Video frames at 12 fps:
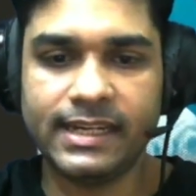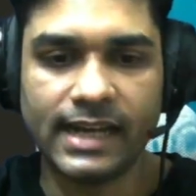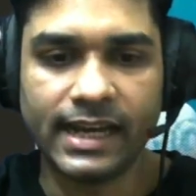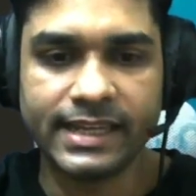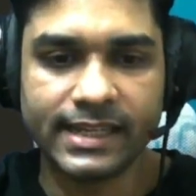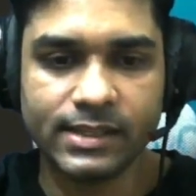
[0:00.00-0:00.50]

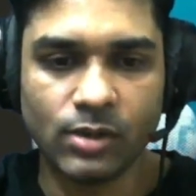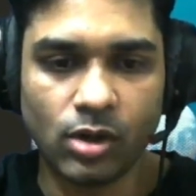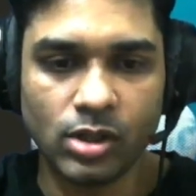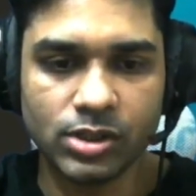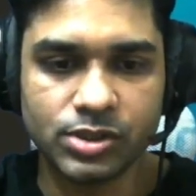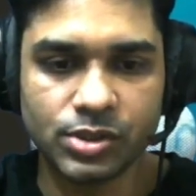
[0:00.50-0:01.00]
I can
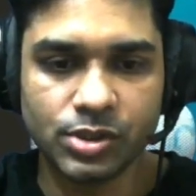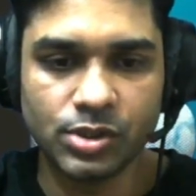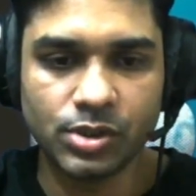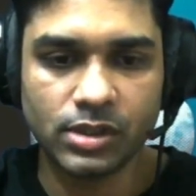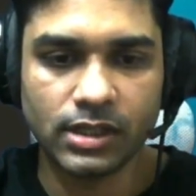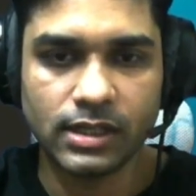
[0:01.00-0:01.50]

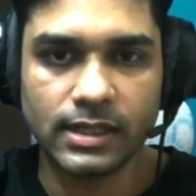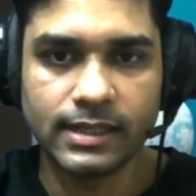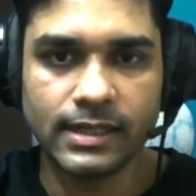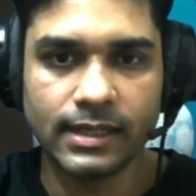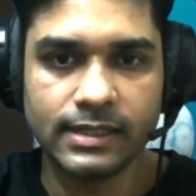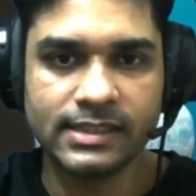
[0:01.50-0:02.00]
also
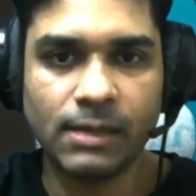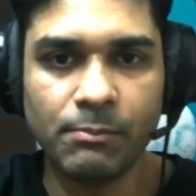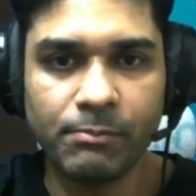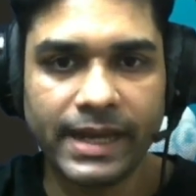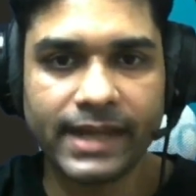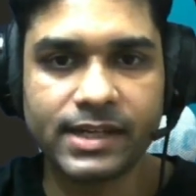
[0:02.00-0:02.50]
jump
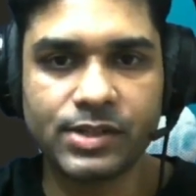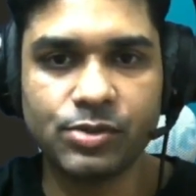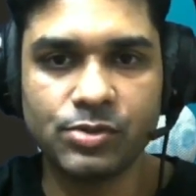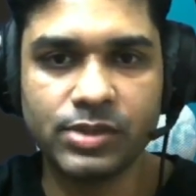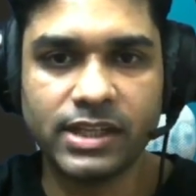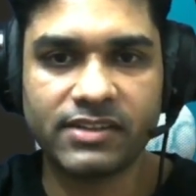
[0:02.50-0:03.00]
back
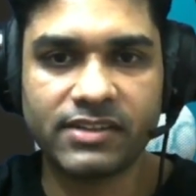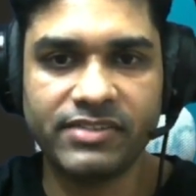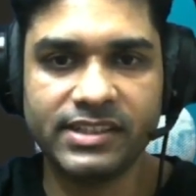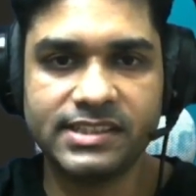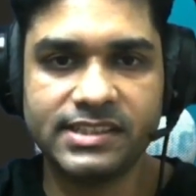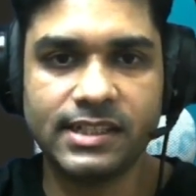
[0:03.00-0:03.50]
to that
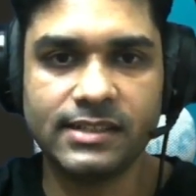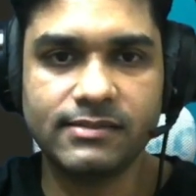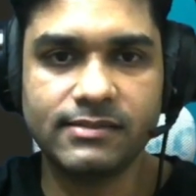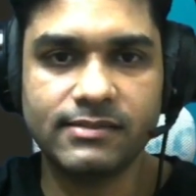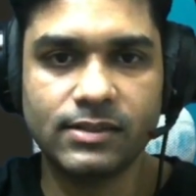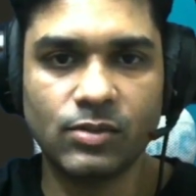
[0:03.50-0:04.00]
feature
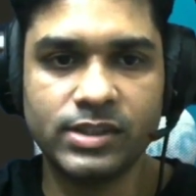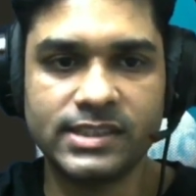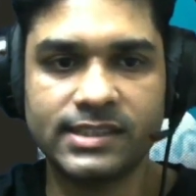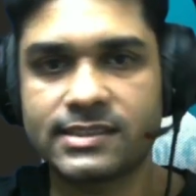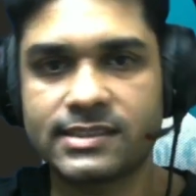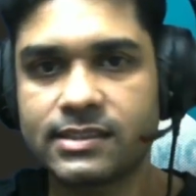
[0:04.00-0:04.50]
which
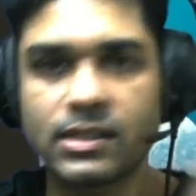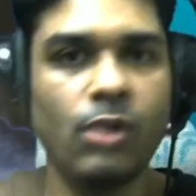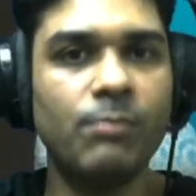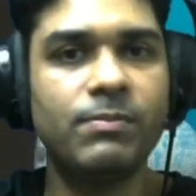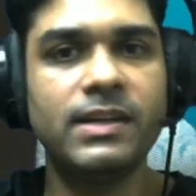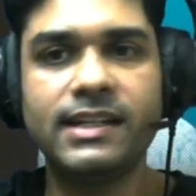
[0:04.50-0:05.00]
is
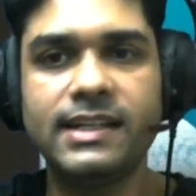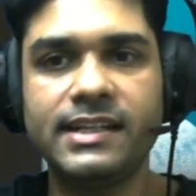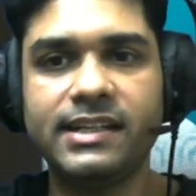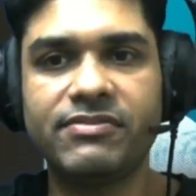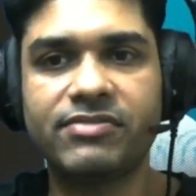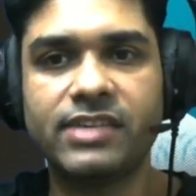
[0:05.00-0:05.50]
completely
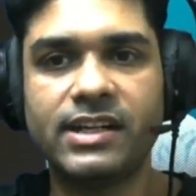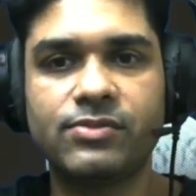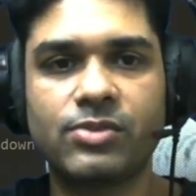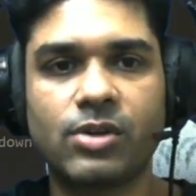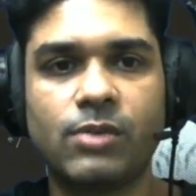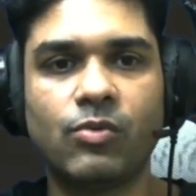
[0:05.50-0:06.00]
different
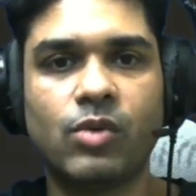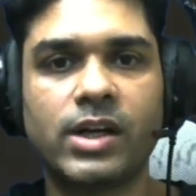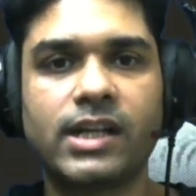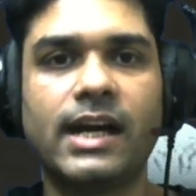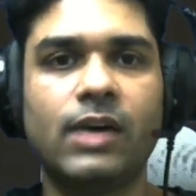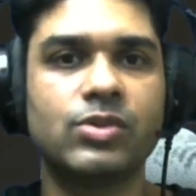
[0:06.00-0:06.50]
from what
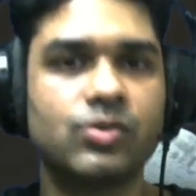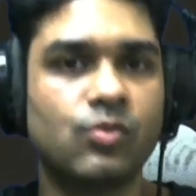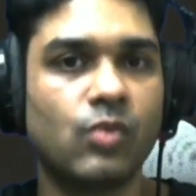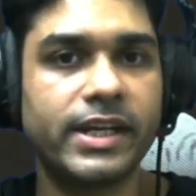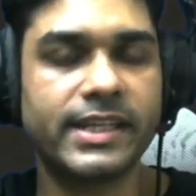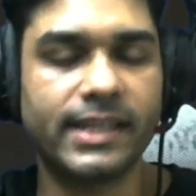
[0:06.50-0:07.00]
I was
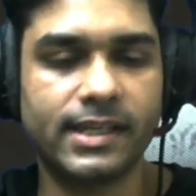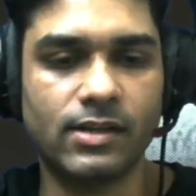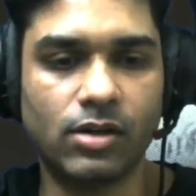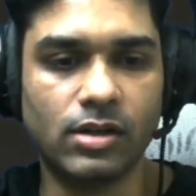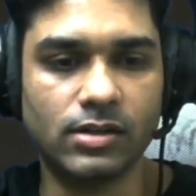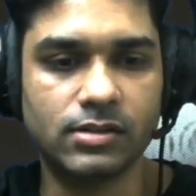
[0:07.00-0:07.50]
working
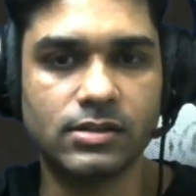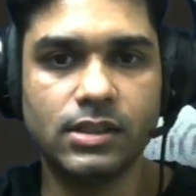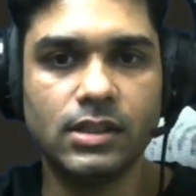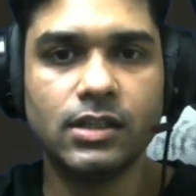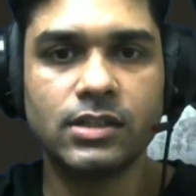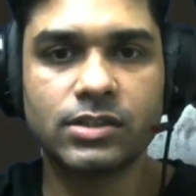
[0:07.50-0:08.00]
on.
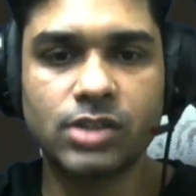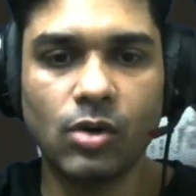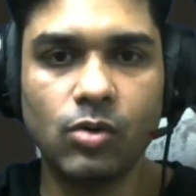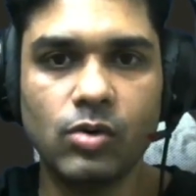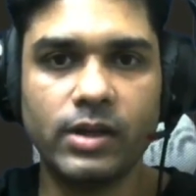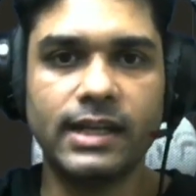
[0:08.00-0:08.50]
So